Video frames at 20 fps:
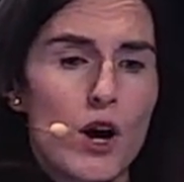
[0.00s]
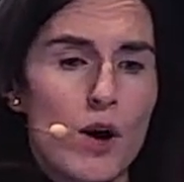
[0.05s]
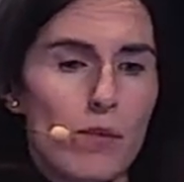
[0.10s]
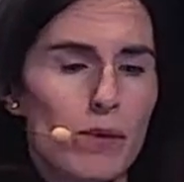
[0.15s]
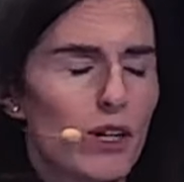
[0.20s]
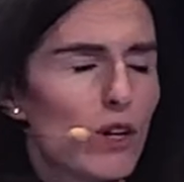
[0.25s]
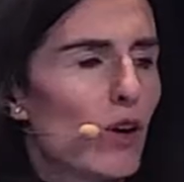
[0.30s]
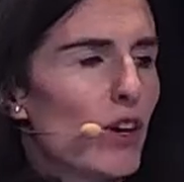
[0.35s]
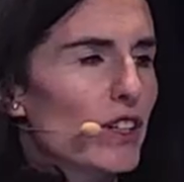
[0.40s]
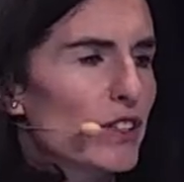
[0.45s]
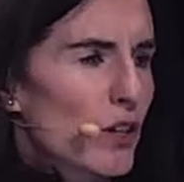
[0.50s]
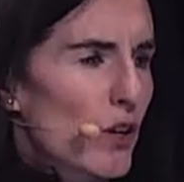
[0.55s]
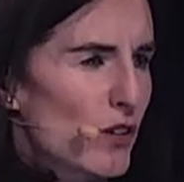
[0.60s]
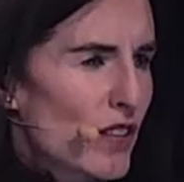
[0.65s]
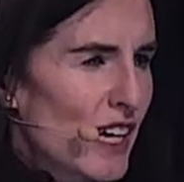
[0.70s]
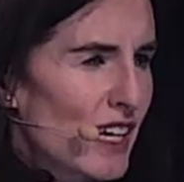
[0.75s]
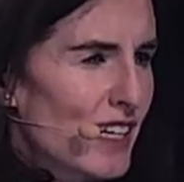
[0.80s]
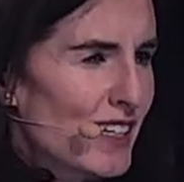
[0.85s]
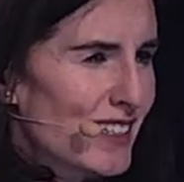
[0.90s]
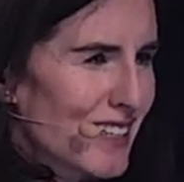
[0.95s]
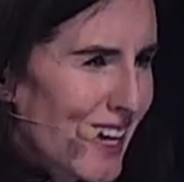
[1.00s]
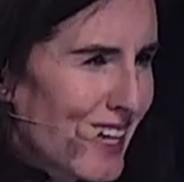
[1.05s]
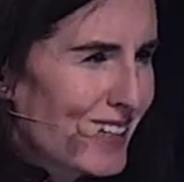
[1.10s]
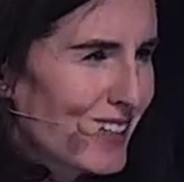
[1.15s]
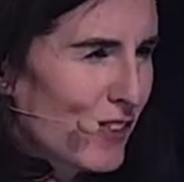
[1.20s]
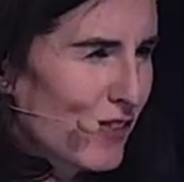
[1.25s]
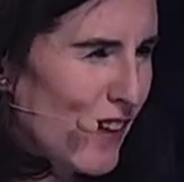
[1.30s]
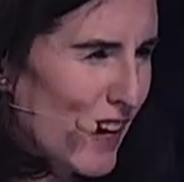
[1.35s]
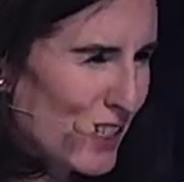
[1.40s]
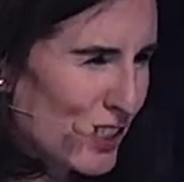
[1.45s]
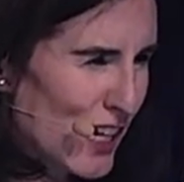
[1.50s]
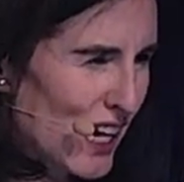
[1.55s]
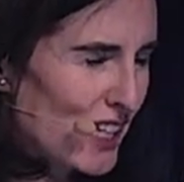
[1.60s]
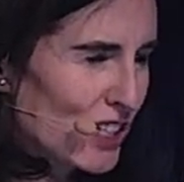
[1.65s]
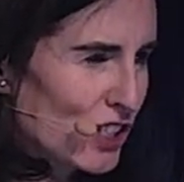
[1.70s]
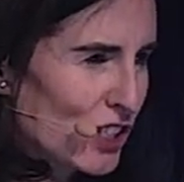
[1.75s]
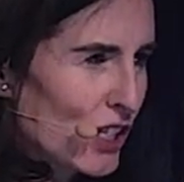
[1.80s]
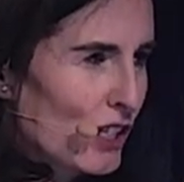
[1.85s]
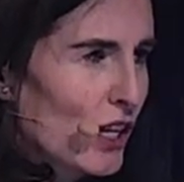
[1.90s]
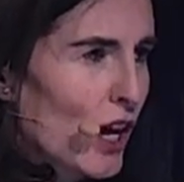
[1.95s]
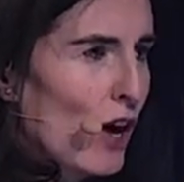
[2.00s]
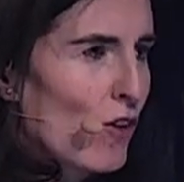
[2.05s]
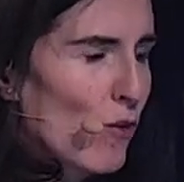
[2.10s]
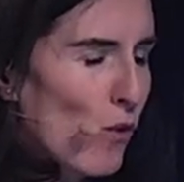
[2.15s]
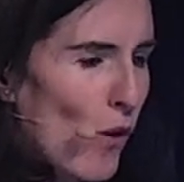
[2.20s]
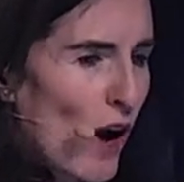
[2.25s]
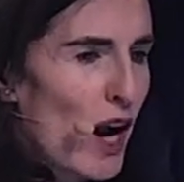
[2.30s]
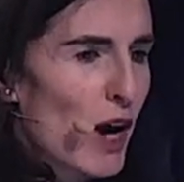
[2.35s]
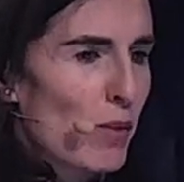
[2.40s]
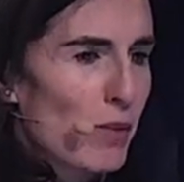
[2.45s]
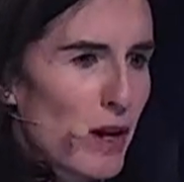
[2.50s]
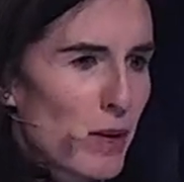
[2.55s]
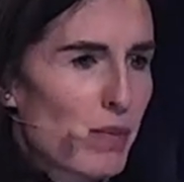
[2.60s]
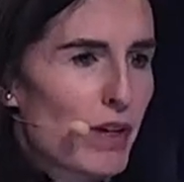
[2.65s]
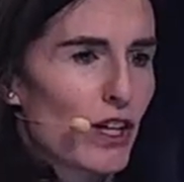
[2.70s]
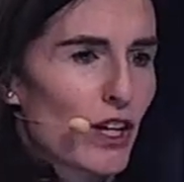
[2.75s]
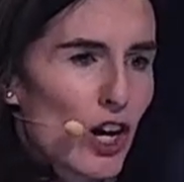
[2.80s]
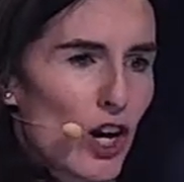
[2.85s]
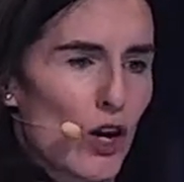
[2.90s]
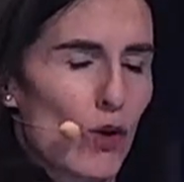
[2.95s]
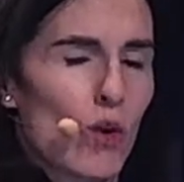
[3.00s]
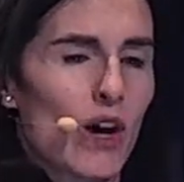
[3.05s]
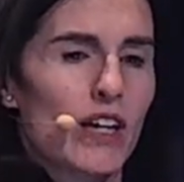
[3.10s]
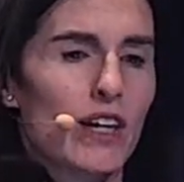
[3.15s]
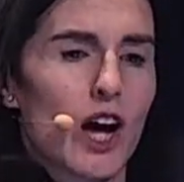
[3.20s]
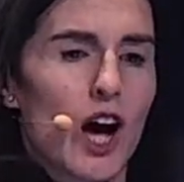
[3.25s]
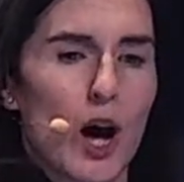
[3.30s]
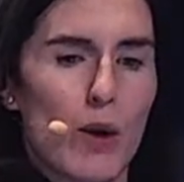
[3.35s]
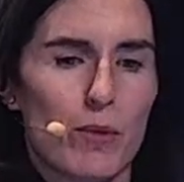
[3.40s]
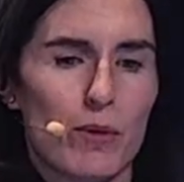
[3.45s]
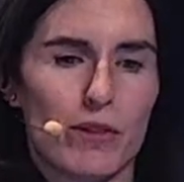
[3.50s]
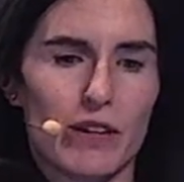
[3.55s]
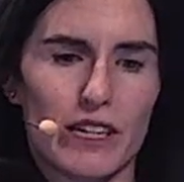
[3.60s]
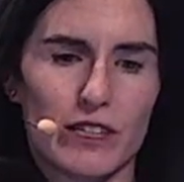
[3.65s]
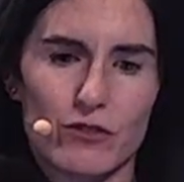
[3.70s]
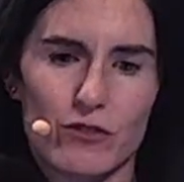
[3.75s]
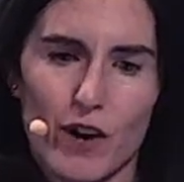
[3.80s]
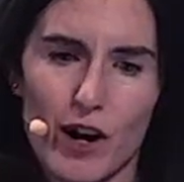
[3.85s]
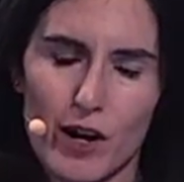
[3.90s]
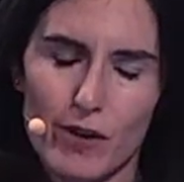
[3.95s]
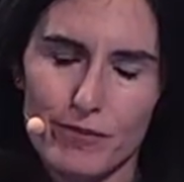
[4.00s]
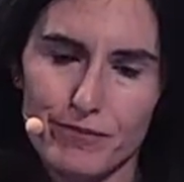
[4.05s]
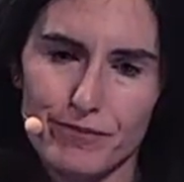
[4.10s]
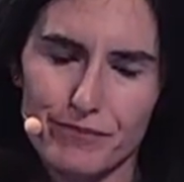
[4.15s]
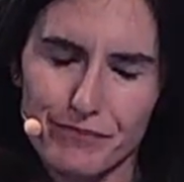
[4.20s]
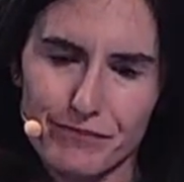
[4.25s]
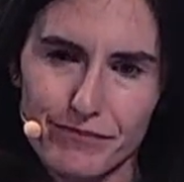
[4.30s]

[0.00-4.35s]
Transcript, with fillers: but also that it sets a foundation of where people go and operate from.